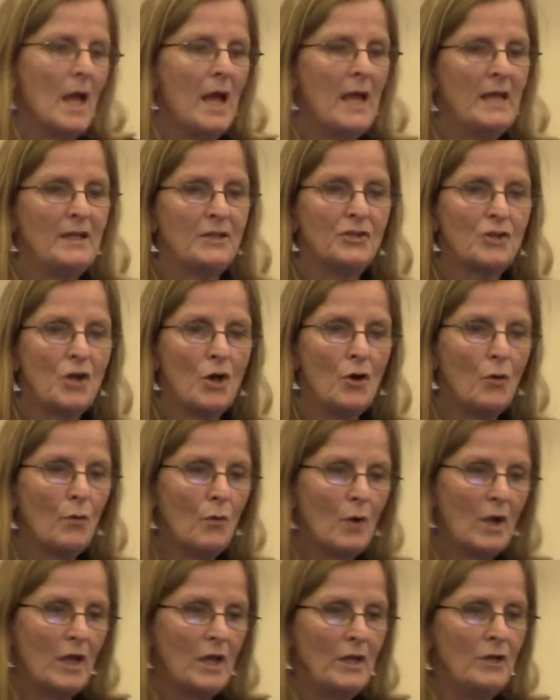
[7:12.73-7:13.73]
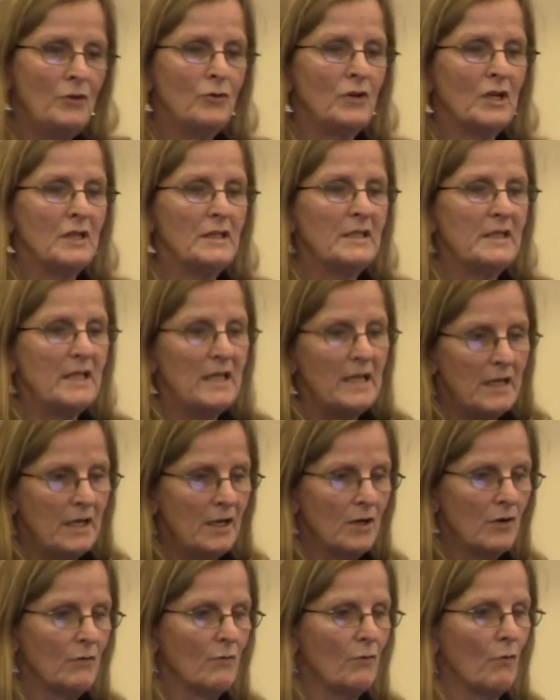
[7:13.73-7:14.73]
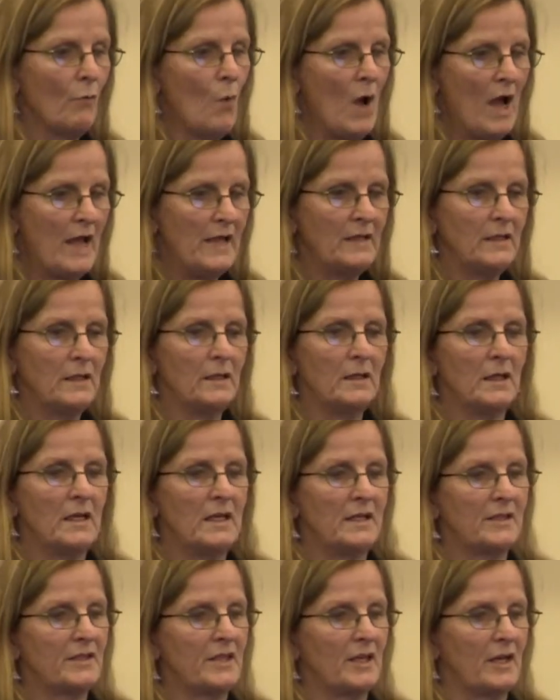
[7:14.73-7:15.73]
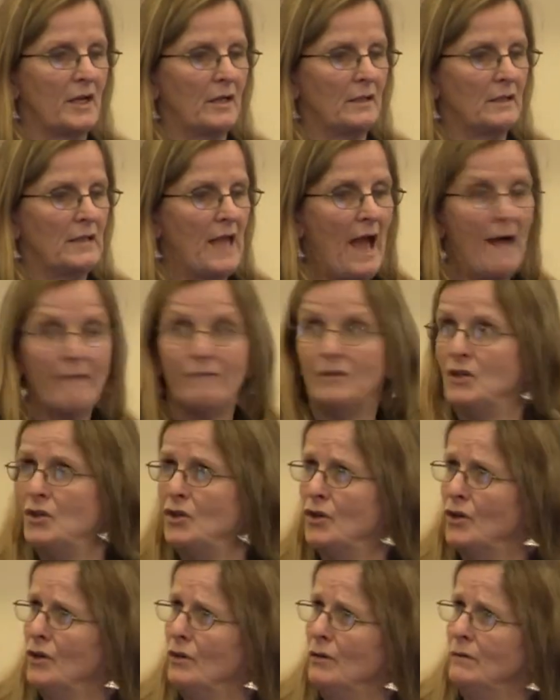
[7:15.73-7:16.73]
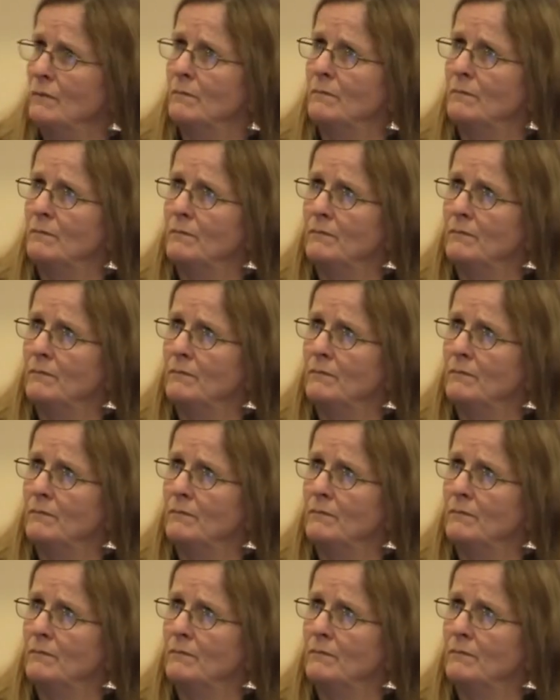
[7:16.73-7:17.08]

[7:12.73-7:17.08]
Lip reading: And so you can see here, white is the lavender,